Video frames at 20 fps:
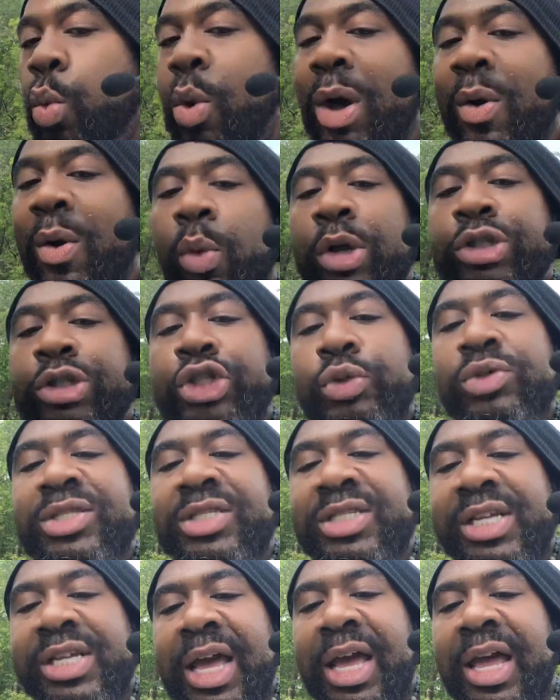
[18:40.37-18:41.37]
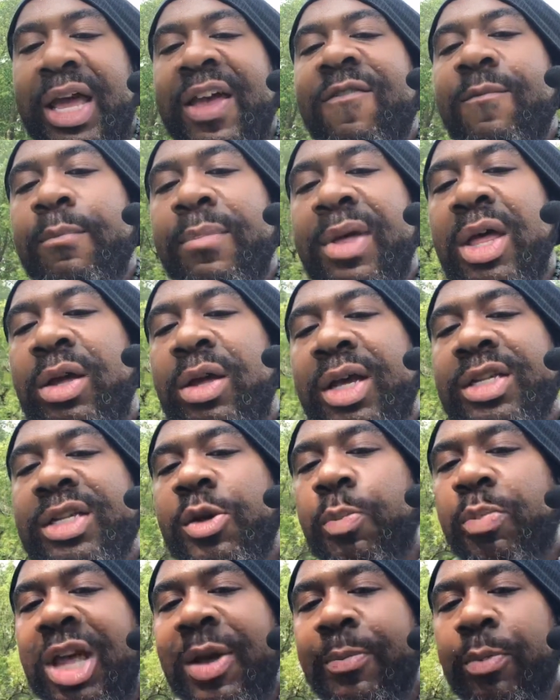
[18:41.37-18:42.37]
what would you say if
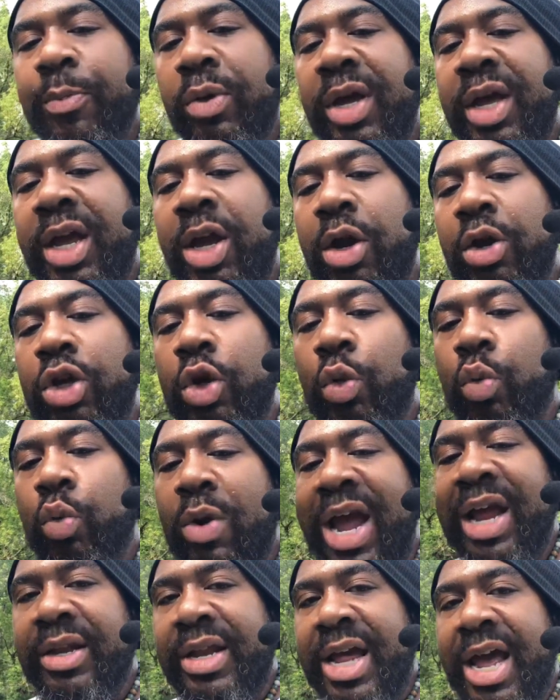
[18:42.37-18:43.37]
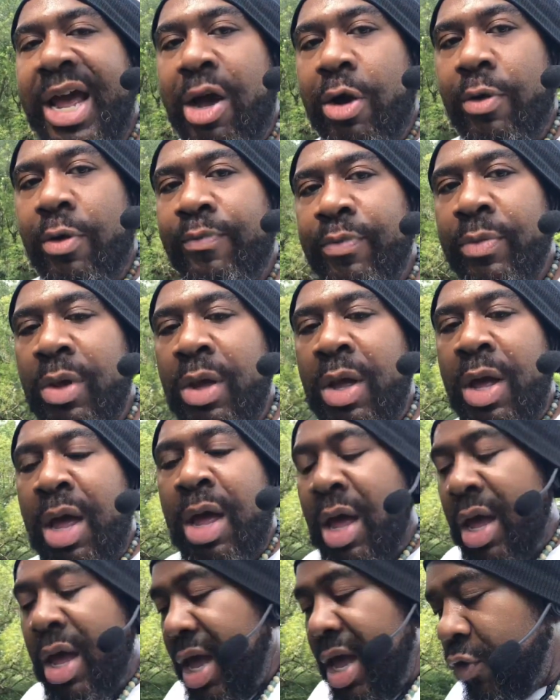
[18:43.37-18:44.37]
millions of people could hear you right now?
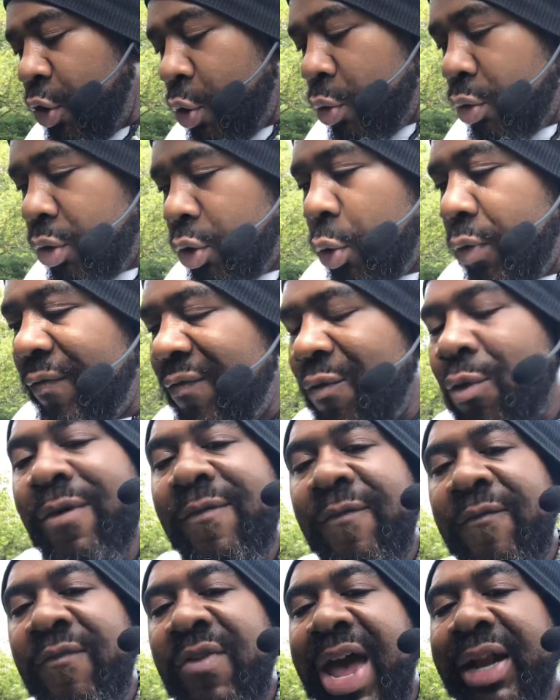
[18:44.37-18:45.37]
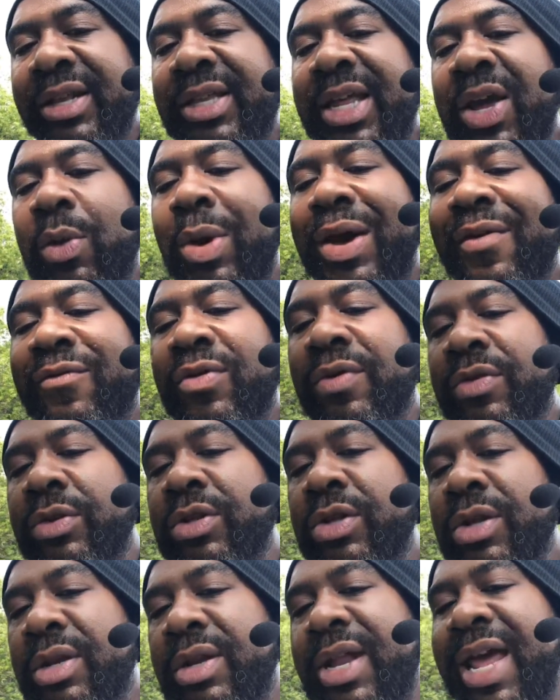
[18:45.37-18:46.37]
If you knew for a fact that
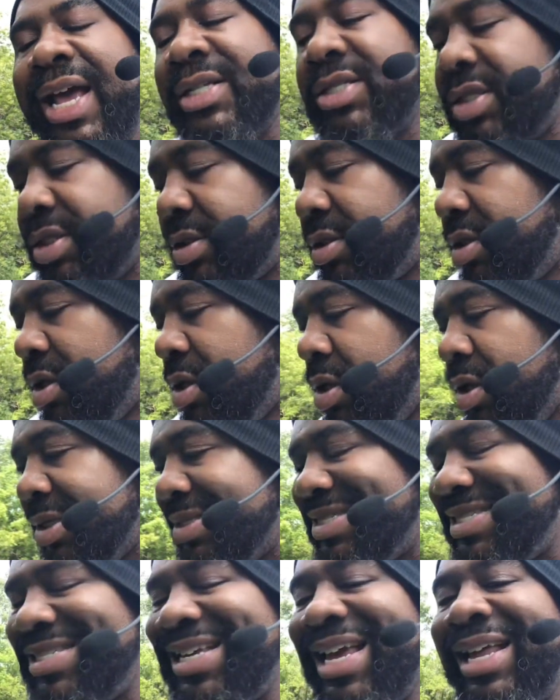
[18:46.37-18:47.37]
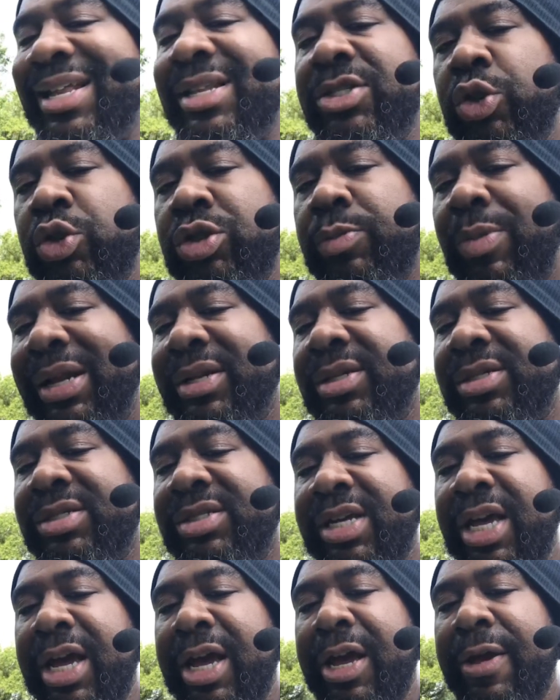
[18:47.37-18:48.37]
whatever the next sentence you're about to
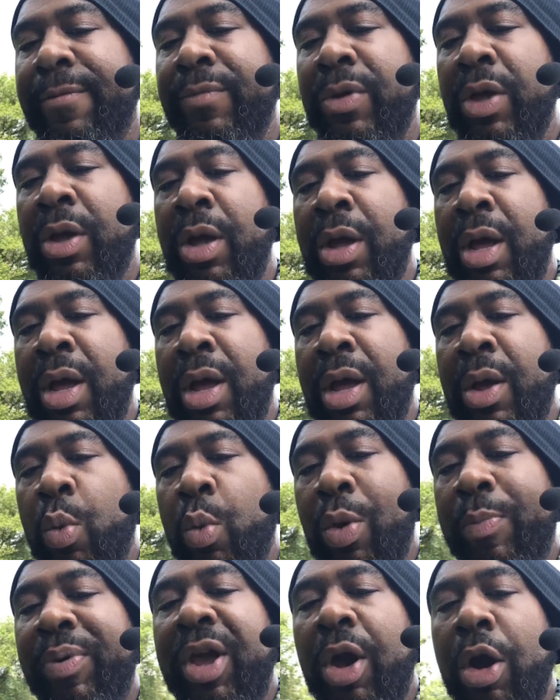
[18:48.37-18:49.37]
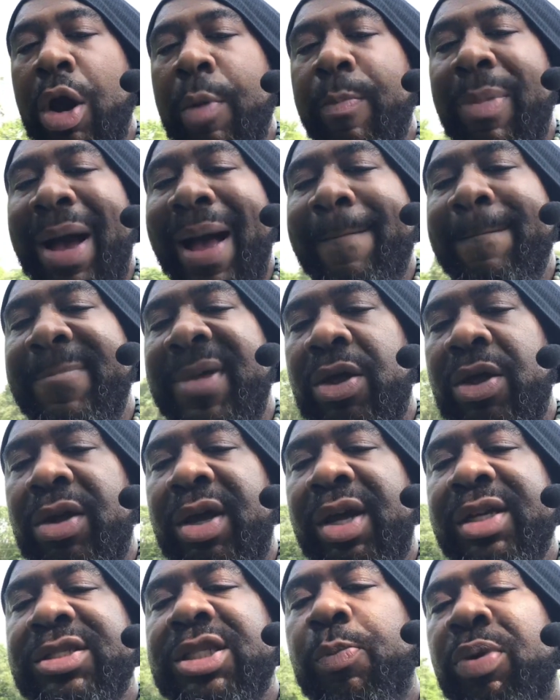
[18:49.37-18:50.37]
say would be heard by
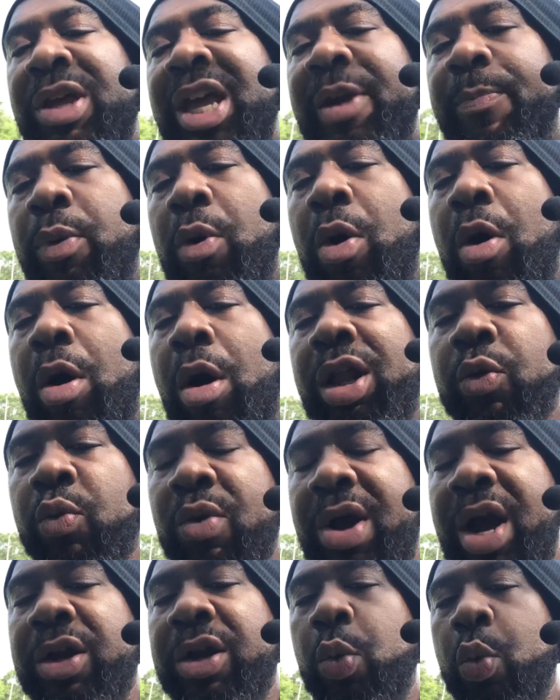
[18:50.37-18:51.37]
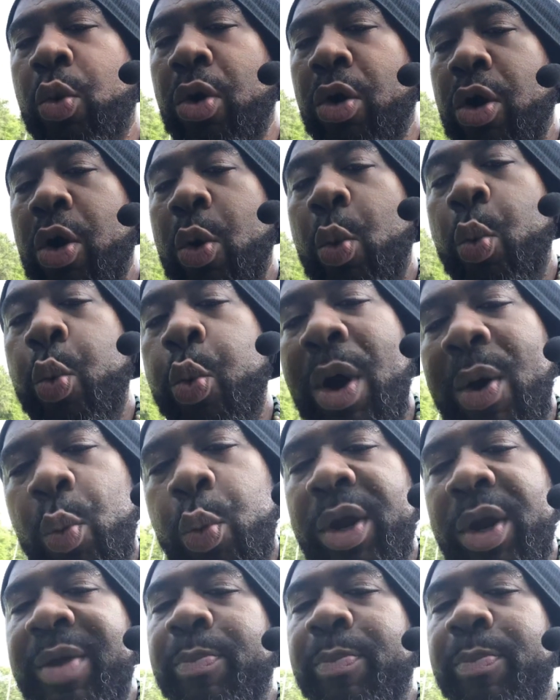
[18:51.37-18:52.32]
millions of people all around the world, what